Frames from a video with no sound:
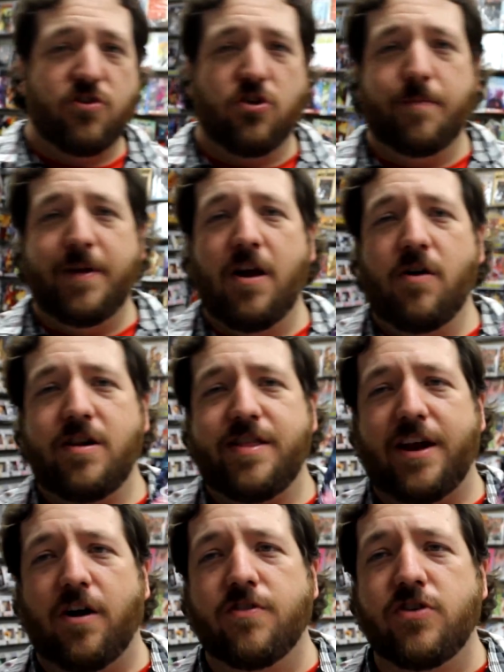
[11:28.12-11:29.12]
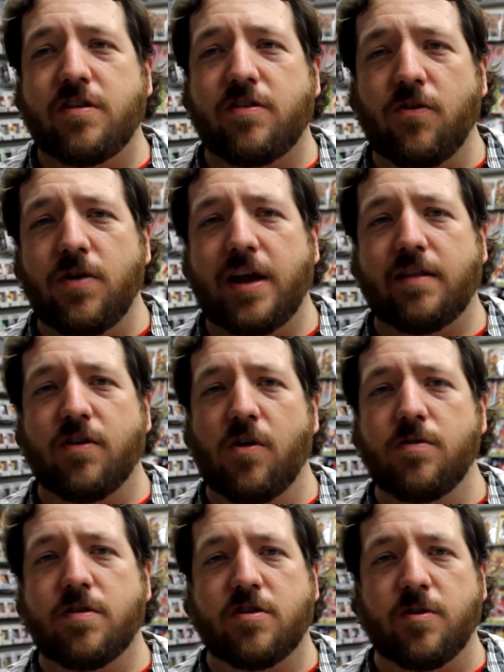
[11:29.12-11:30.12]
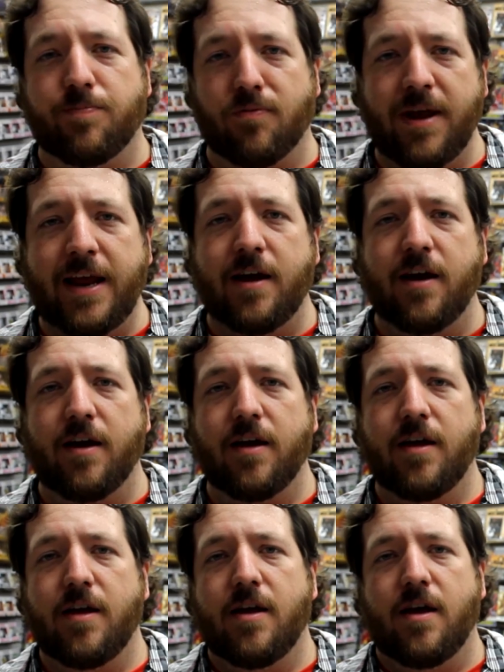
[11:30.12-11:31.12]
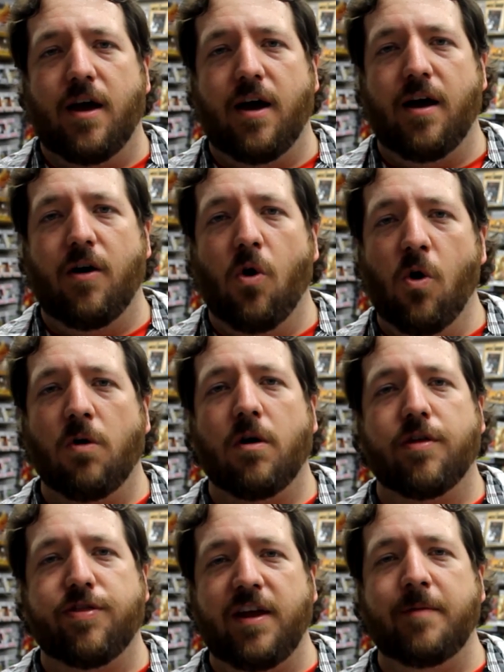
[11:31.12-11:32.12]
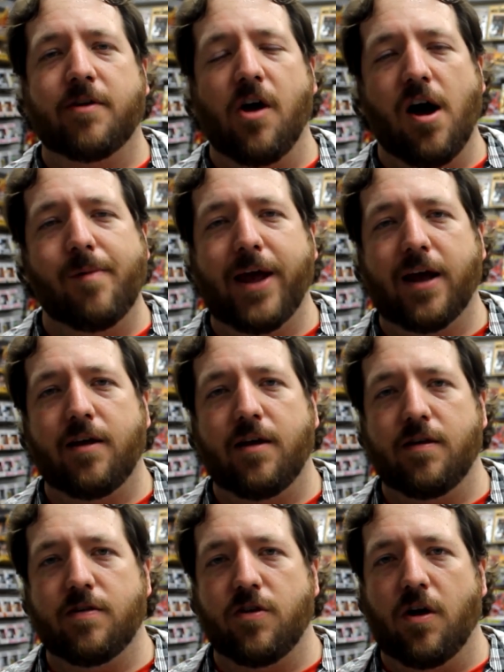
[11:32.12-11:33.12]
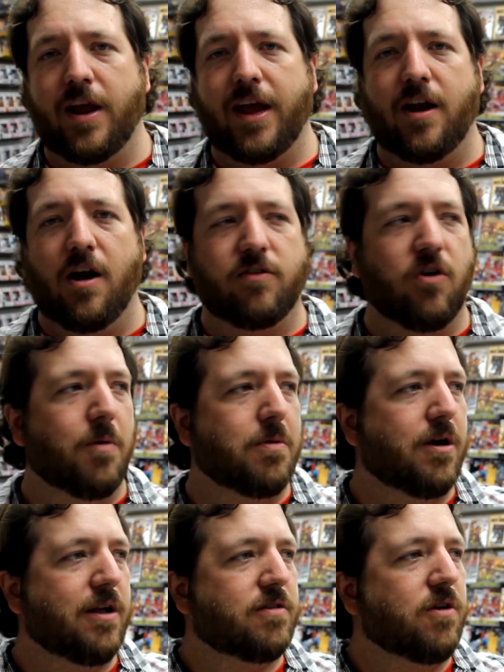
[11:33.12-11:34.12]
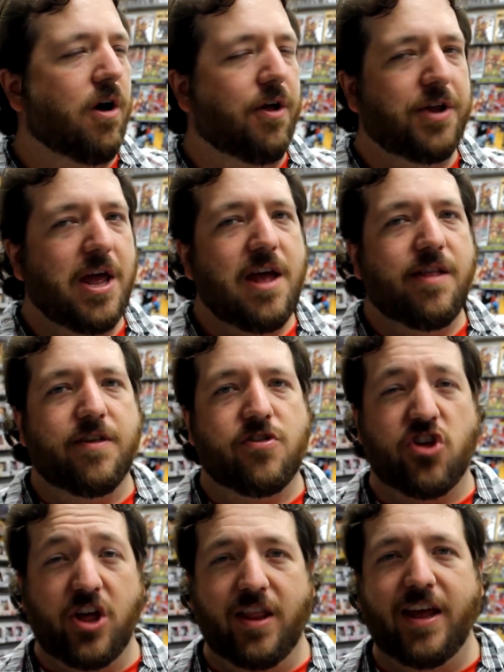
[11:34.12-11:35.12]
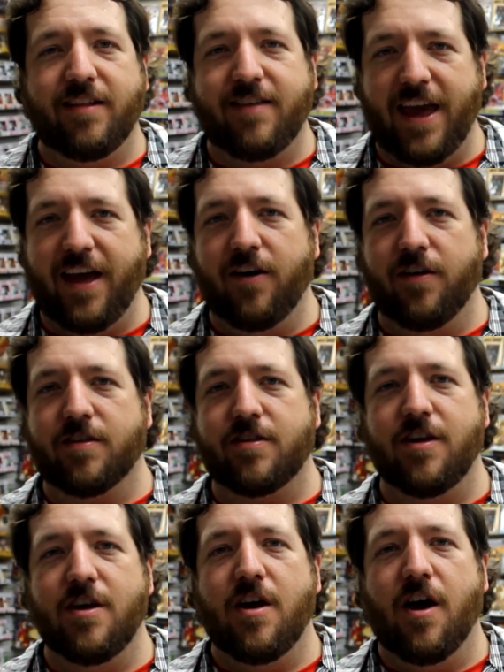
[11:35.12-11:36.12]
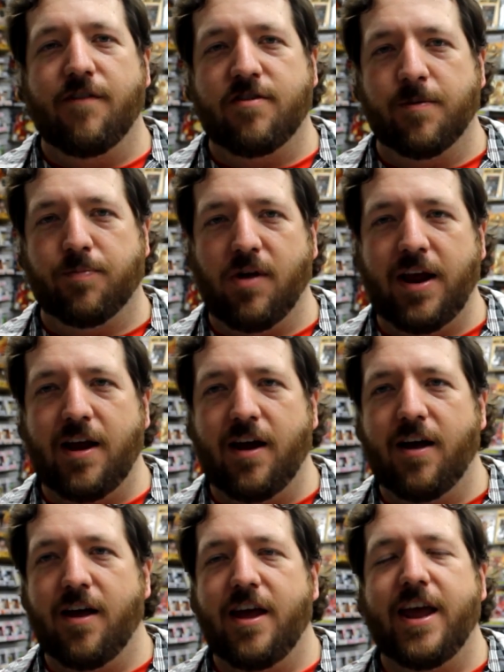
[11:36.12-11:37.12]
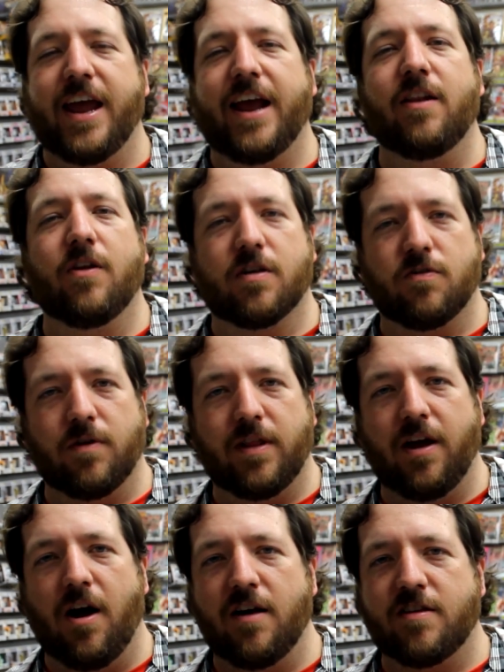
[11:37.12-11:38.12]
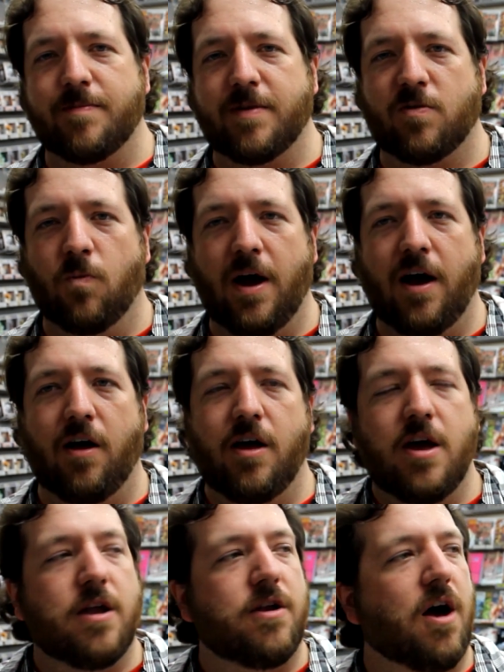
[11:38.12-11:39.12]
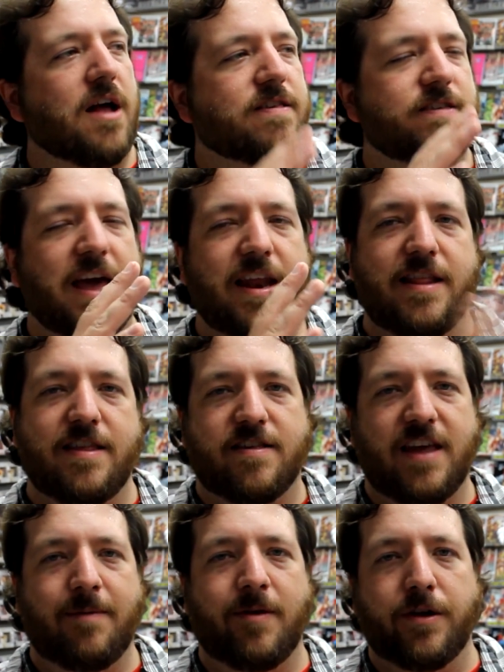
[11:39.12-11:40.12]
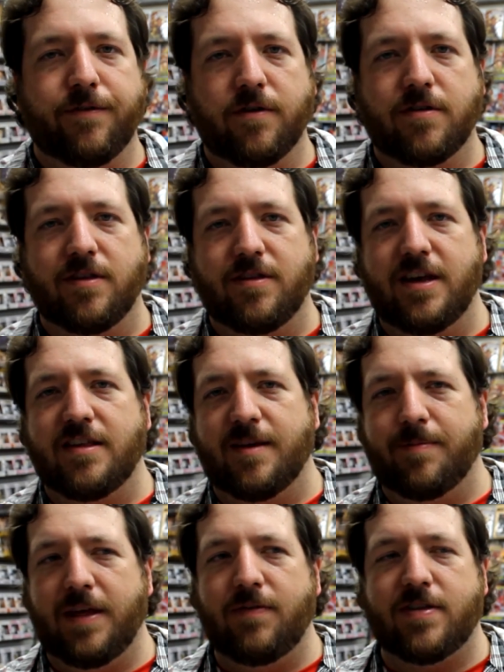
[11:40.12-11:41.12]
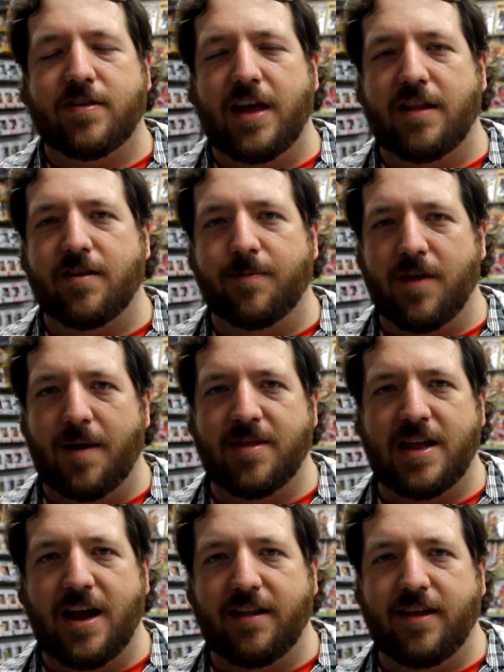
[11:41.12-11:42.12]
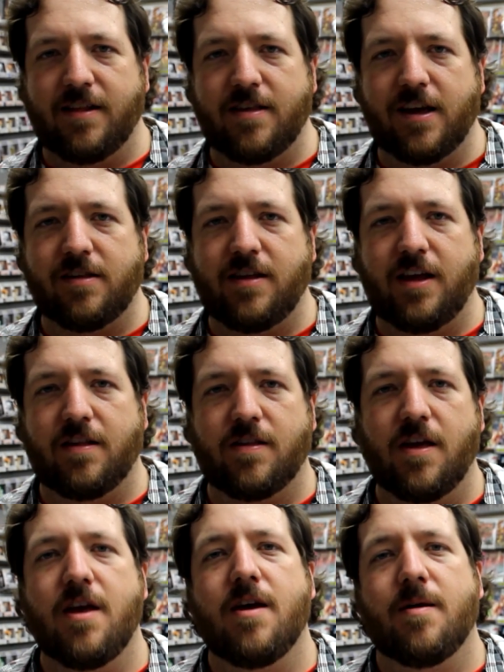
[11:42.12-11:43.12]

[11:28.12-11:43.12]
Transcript: It should be noted that Archie's doing its own Sabrina horror-themed comic starting in October. It's called The Chilling Tales of Sabrina. It looks really awesome as well. Not set in the same universe as this. I believe it's set sometime in the 1960s,